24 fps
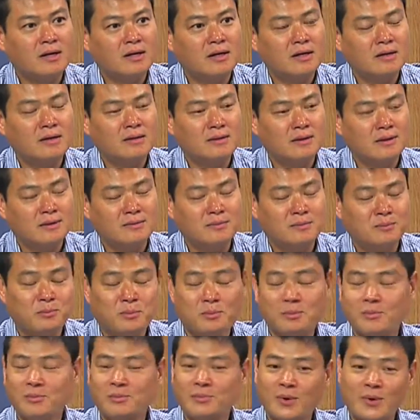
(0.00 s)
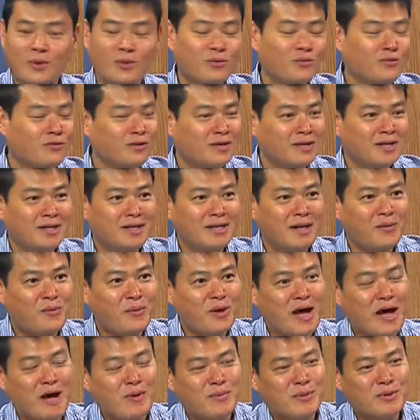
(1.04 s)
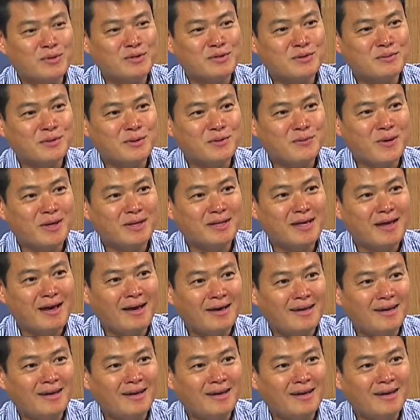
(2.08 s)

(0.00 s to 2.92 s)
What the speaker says: And hopefully that will happen to me one day.